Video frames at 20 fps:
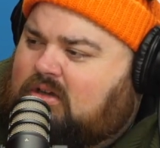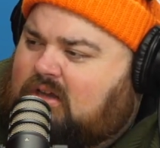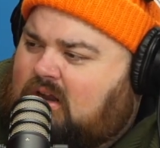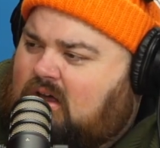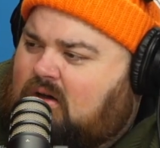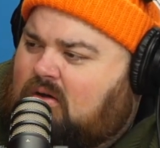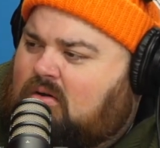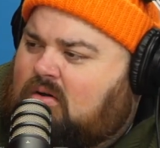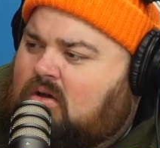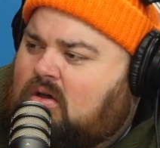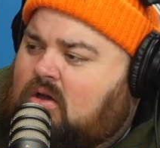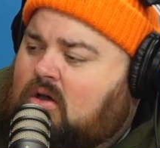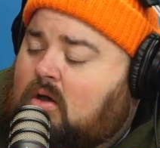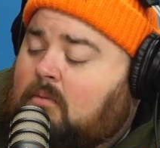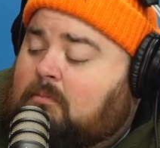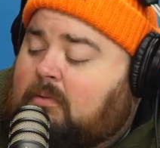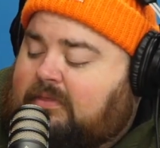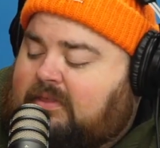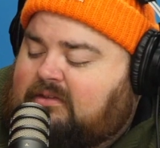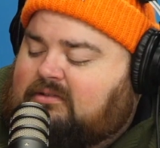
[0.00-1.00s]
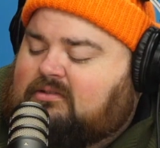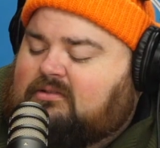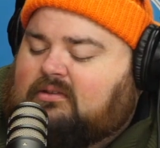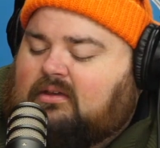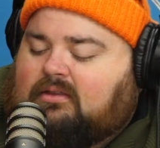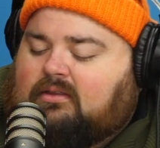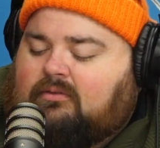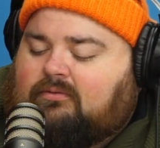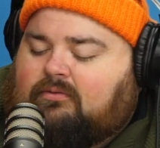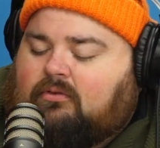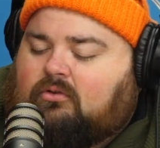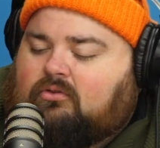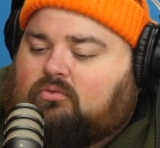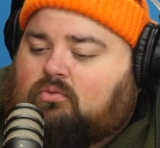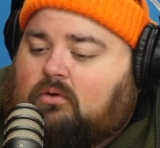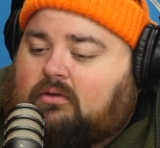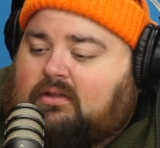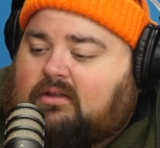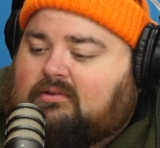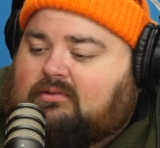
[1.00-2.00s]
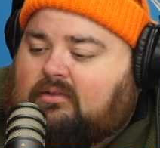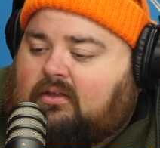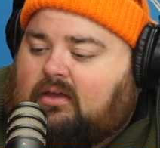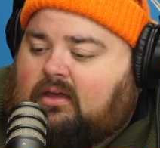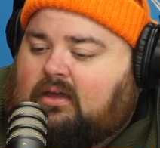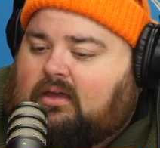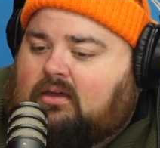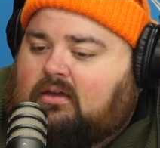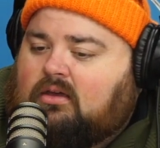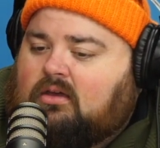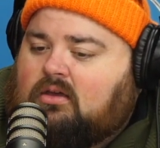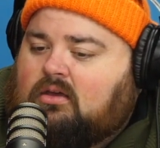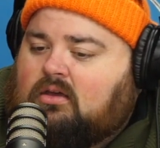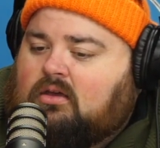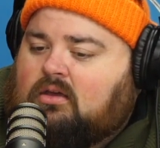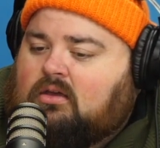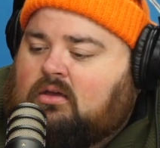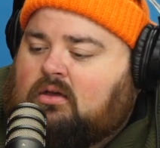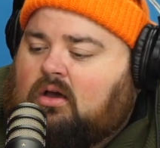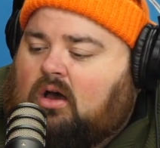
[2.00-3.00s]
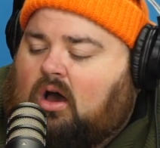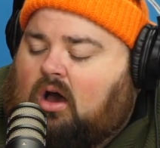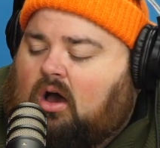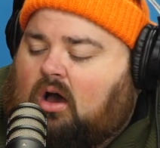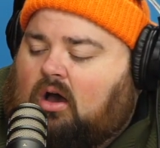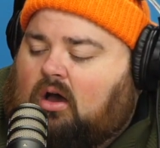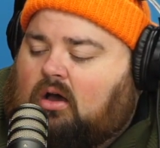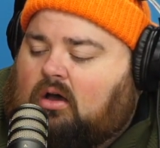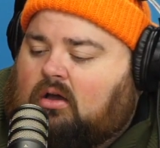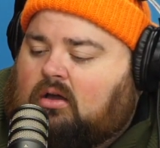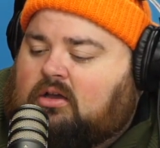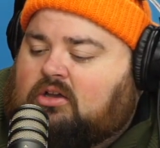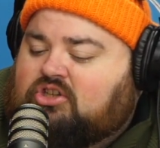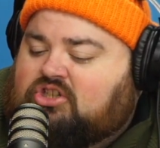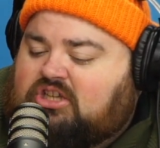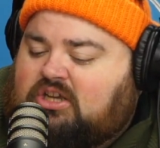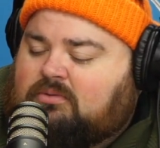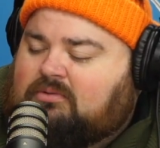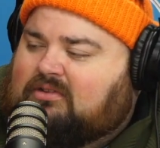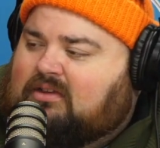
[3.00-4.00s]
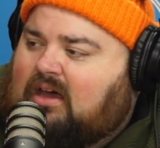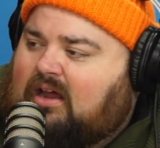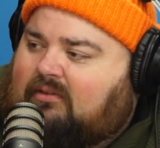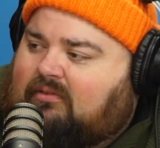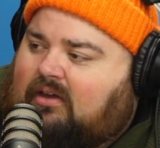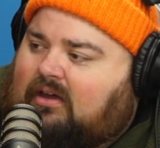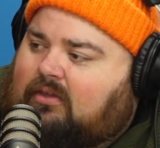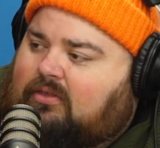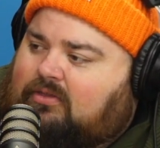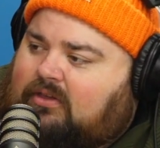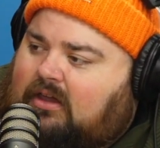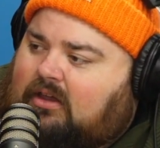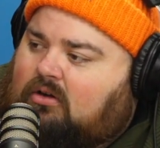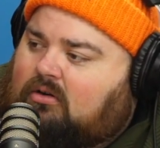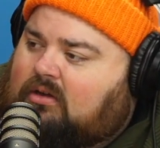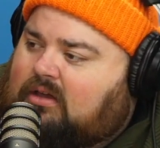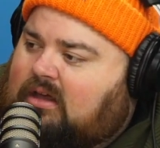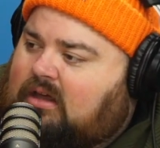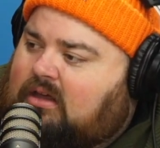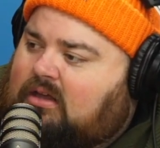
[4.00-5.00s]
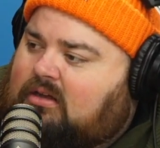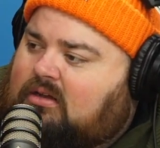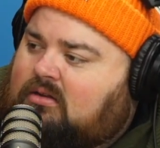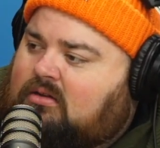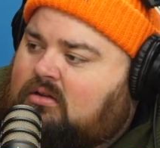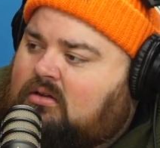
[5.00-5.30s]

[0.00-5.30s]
you know, but this is like the first one that's like, cause she was kind of like a theater kid.